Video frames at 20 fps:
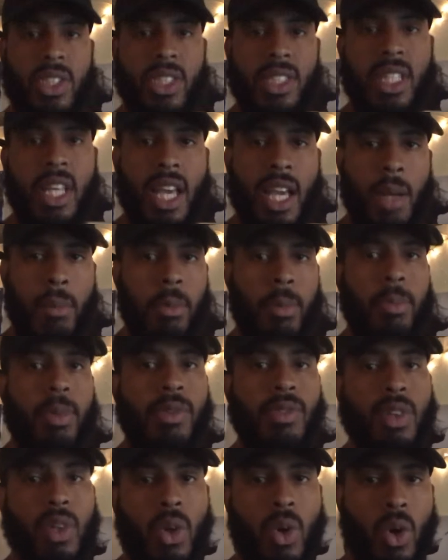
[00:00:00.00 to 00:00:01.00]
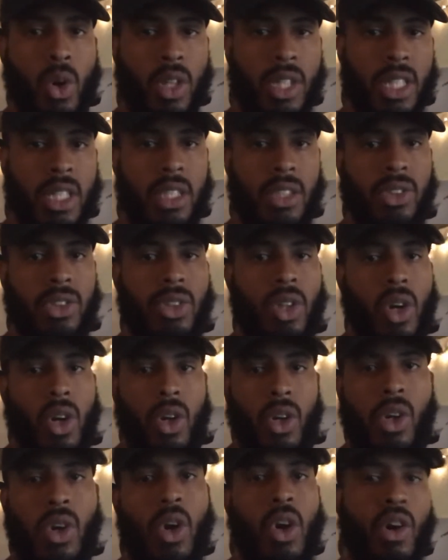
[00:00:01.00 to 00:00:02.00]
Today I'm going to be recording a
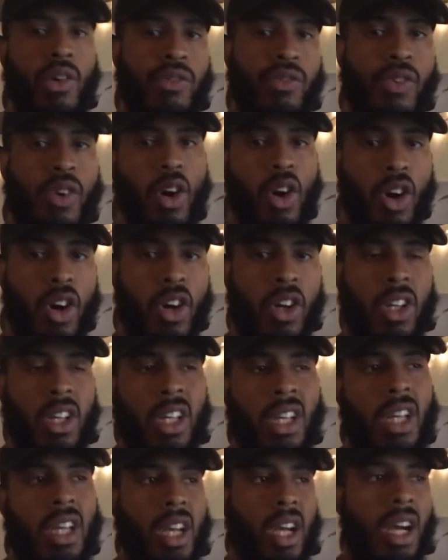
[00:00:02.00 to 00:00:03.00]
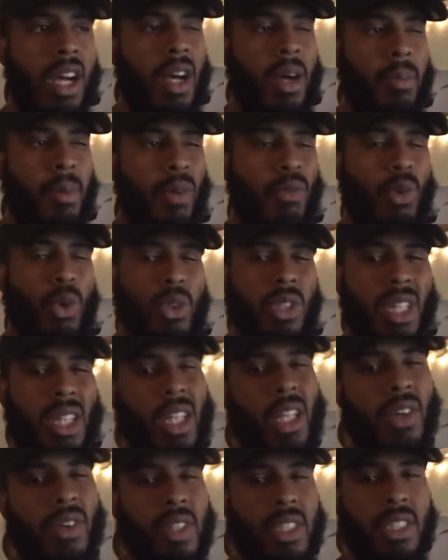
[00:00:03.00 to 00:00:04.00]
song called Fall. Um, I wrote the
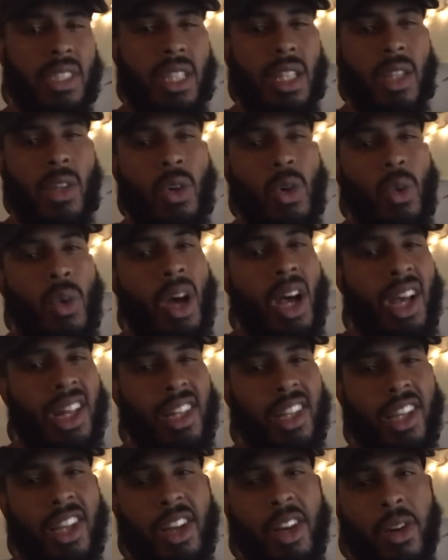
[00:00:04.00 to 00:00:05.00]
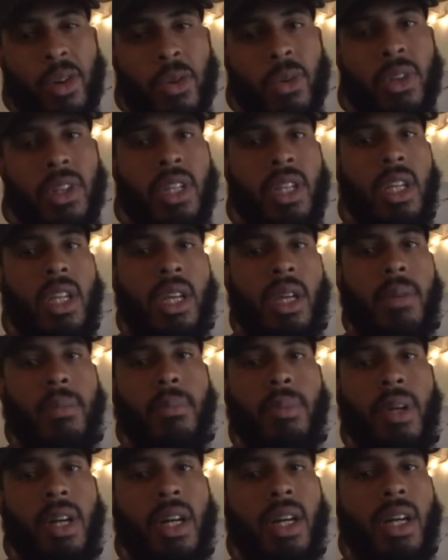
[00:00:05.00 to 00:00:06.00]
lyrics a little while ago,
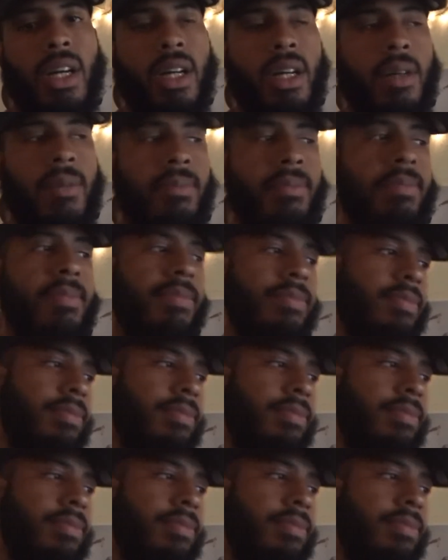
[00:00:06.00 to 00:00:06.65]
but um,